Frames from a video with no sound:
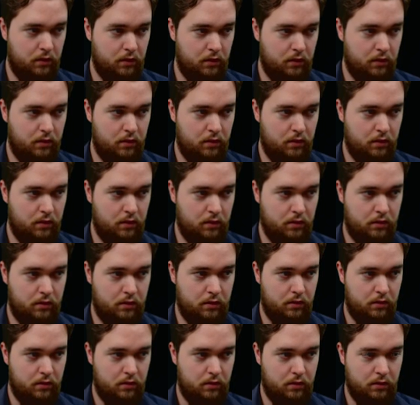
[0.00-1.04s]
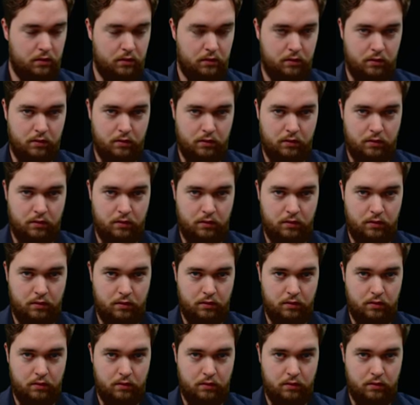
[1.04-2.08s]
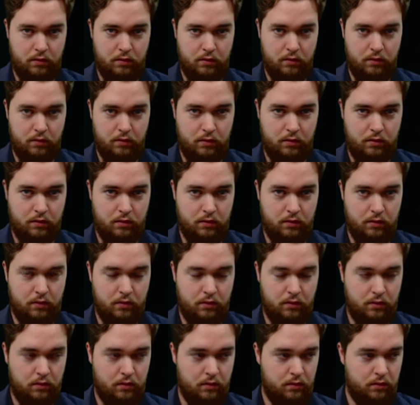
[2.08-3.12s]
[no speech]